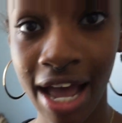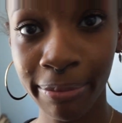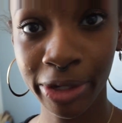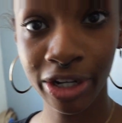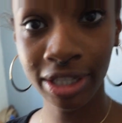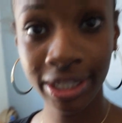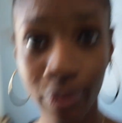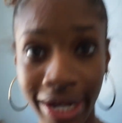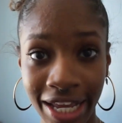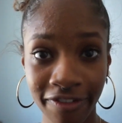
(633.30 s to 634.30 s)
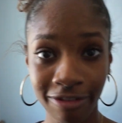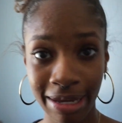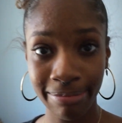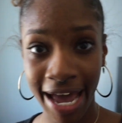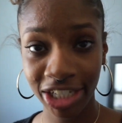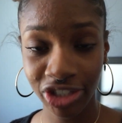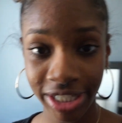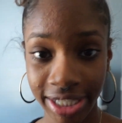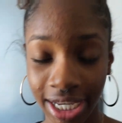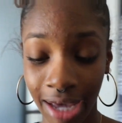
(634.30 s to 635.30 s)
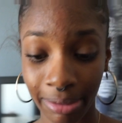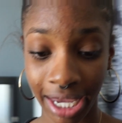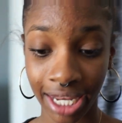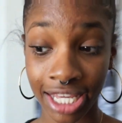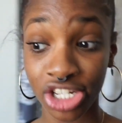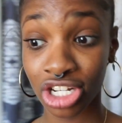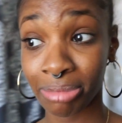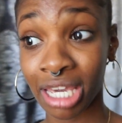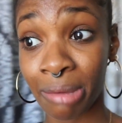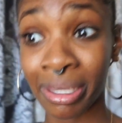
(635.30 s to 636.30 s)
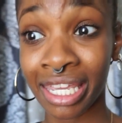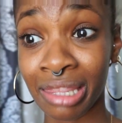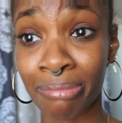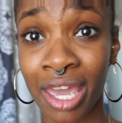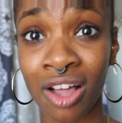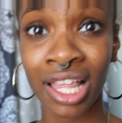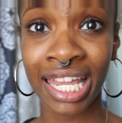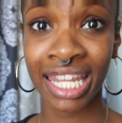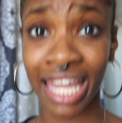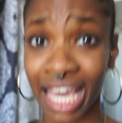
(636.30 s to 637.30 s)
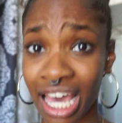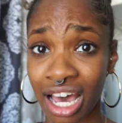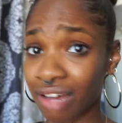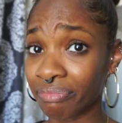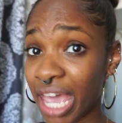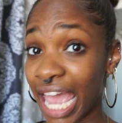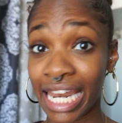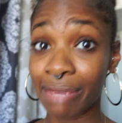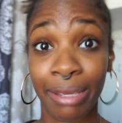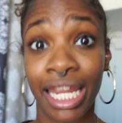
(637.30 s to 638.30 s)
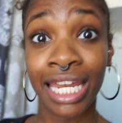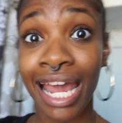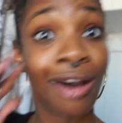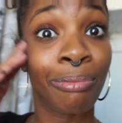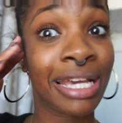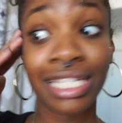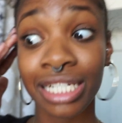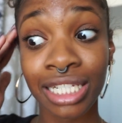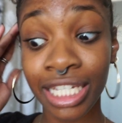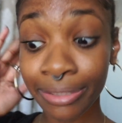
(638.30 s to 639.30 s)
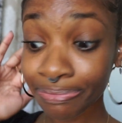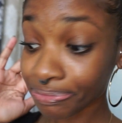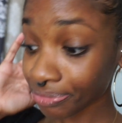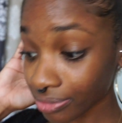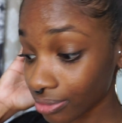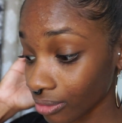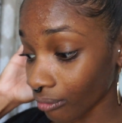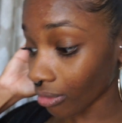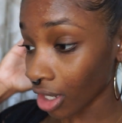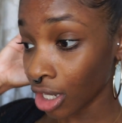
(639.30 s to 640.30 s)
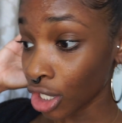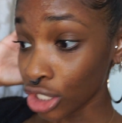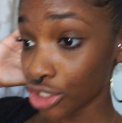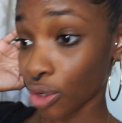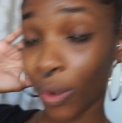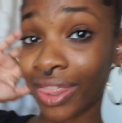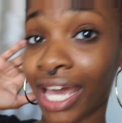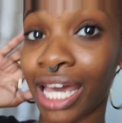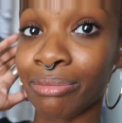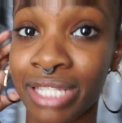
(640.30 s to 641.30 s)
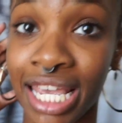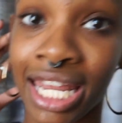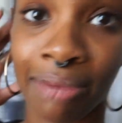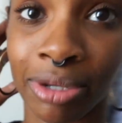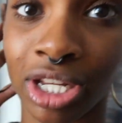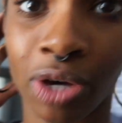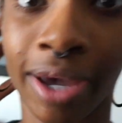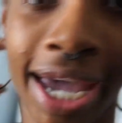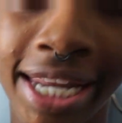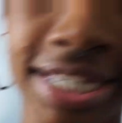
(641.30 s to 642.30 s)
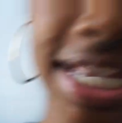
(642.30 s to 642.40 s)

I'm currently waiting for my mattress to come in. It should be coming in the mail in like any minute now, basically. So when that comes in, I'm gonna go ahead and